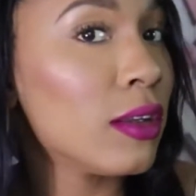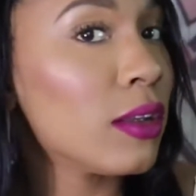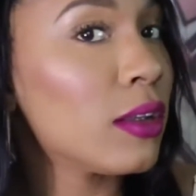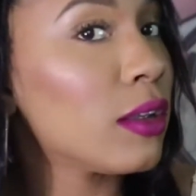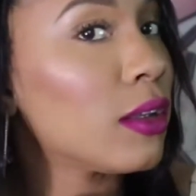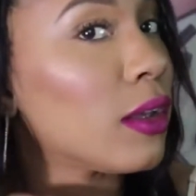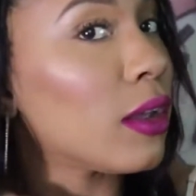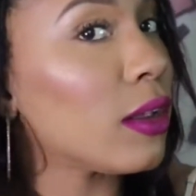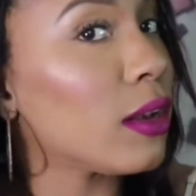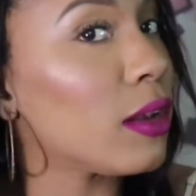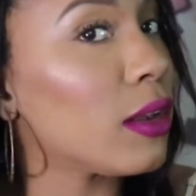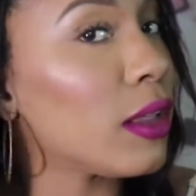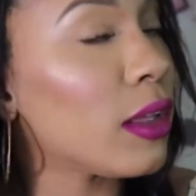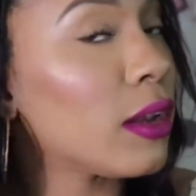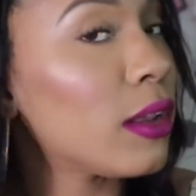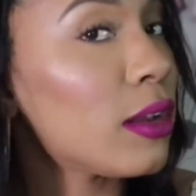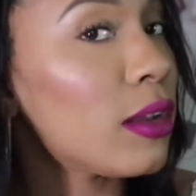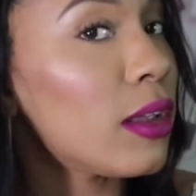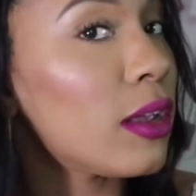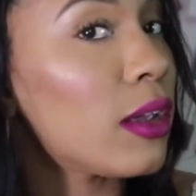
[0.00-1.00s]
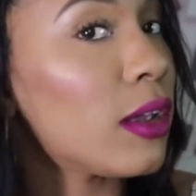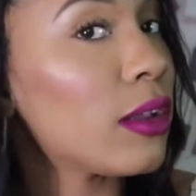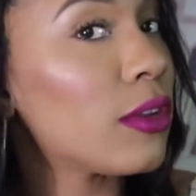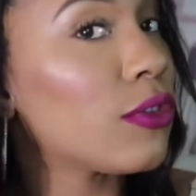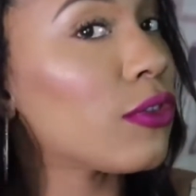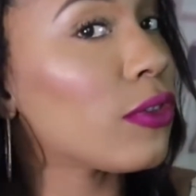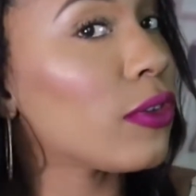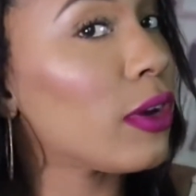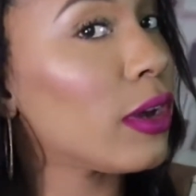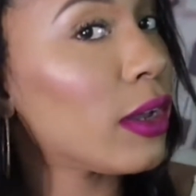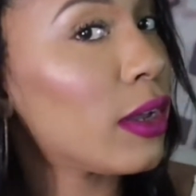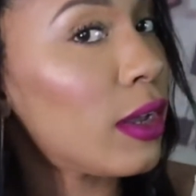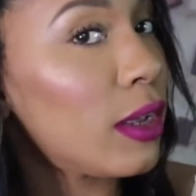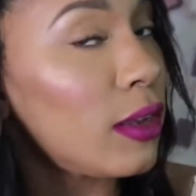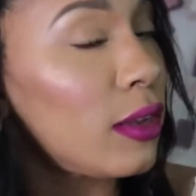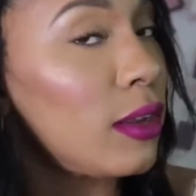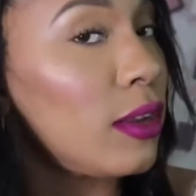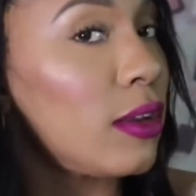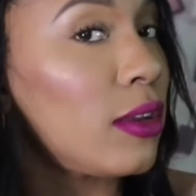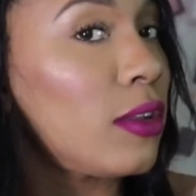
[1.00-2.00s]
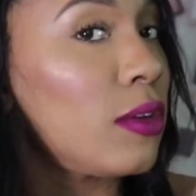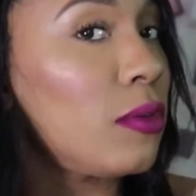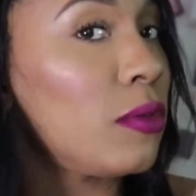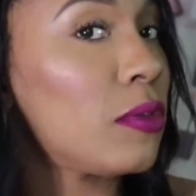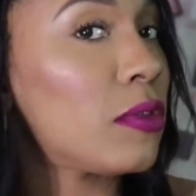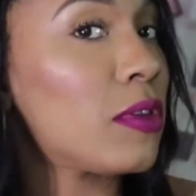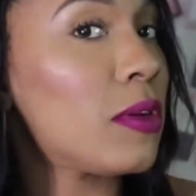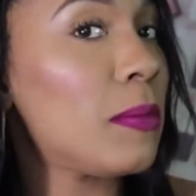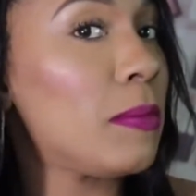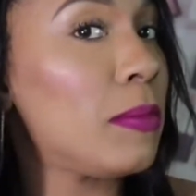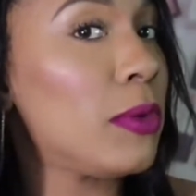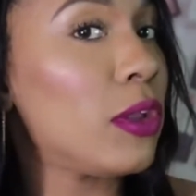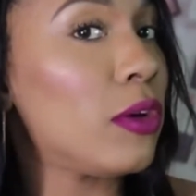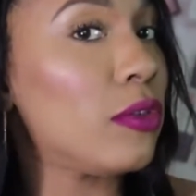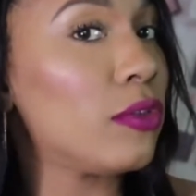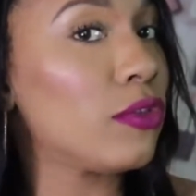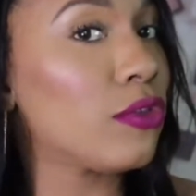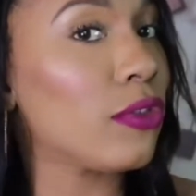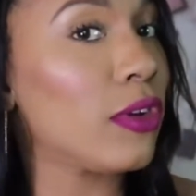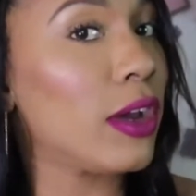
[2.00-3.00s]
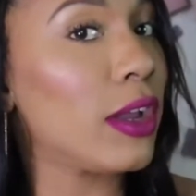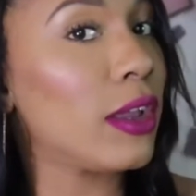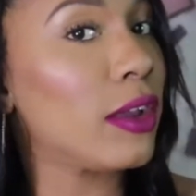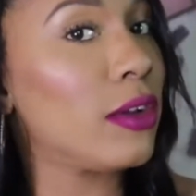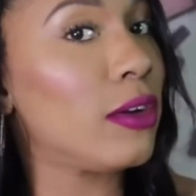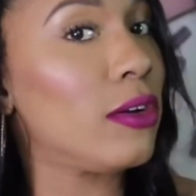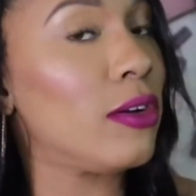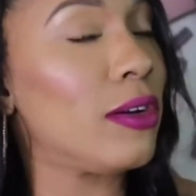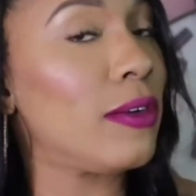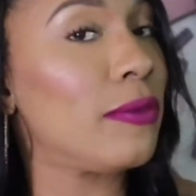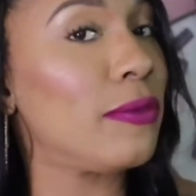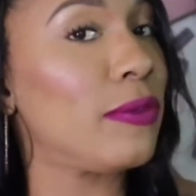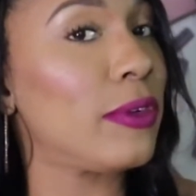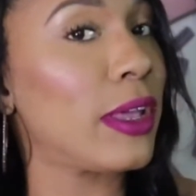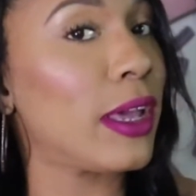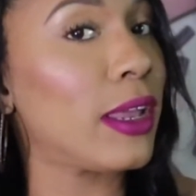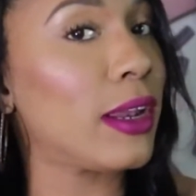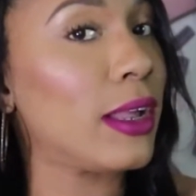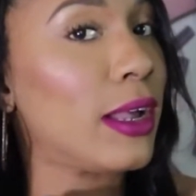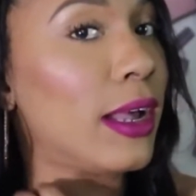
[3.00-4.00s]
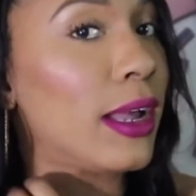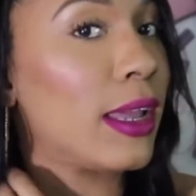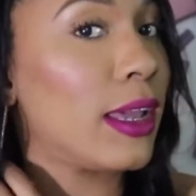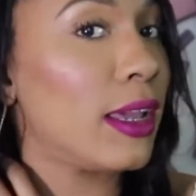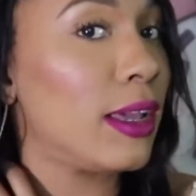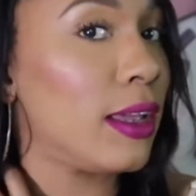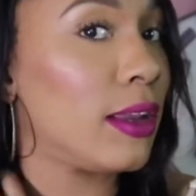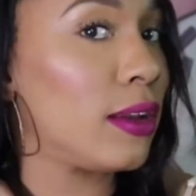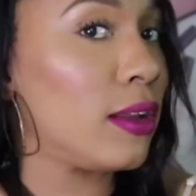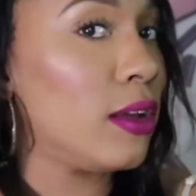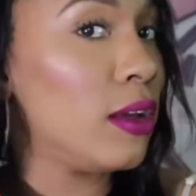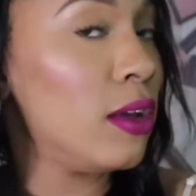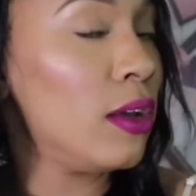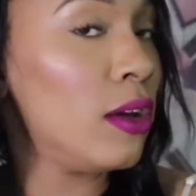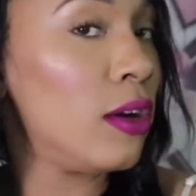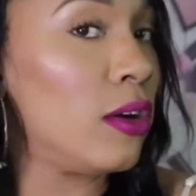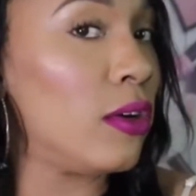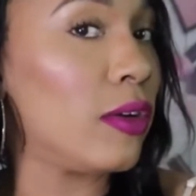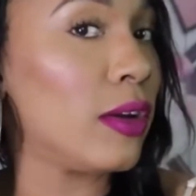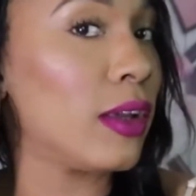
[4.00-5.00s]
I let it air dry. I didn't use a blow dryer or flat iron or